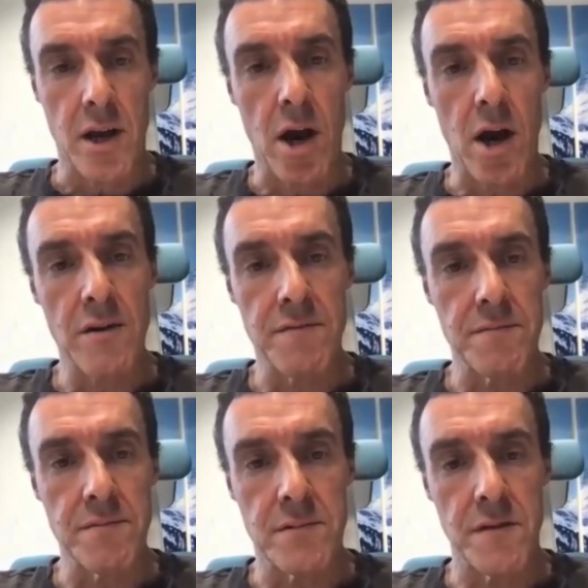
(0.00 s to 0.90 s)
a lot
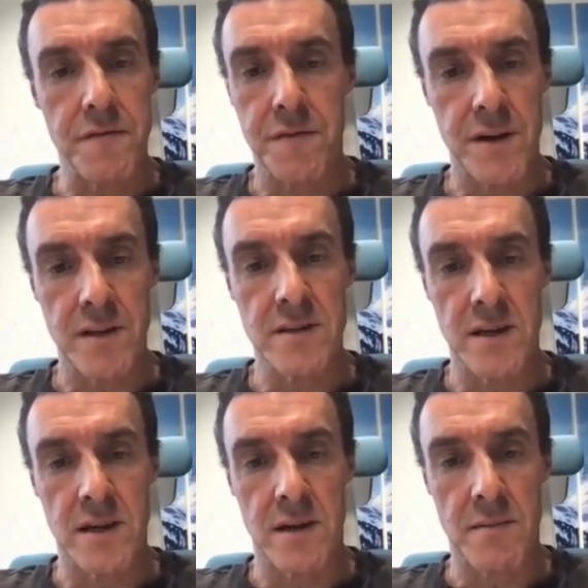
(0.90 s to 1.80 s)
of
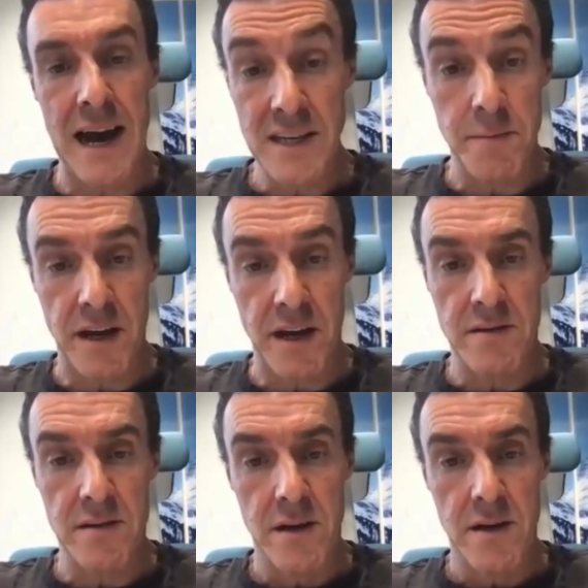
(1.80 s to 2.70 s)
different
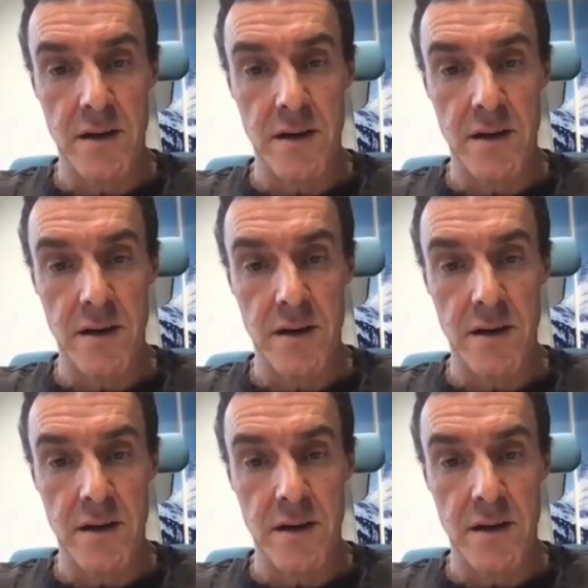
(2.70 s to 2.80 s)
aspects.